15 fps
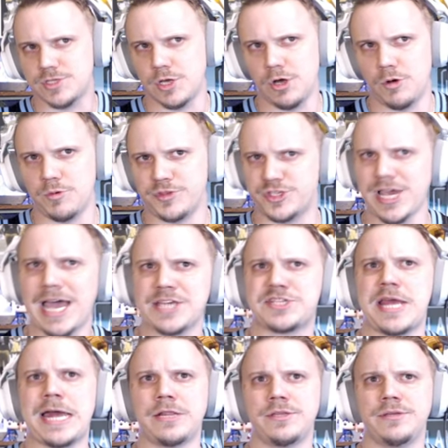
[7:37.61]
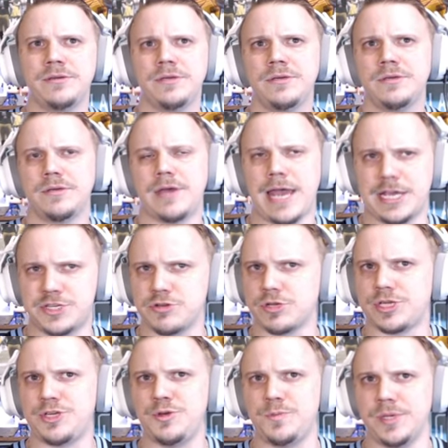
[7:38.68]
So with Josh Allen as
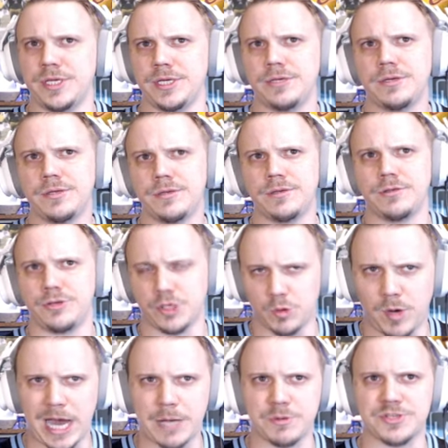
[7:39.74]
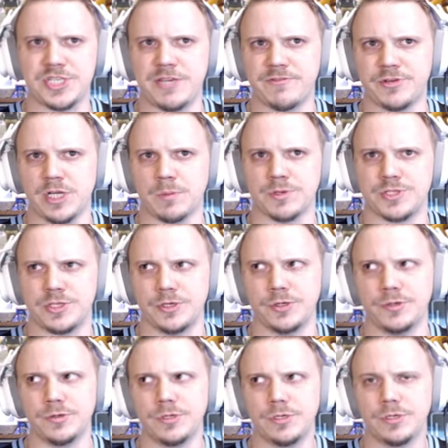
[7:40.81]
your QB, your wide receiver number
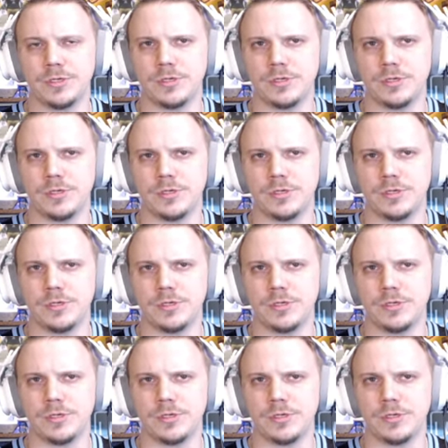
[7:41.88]
two,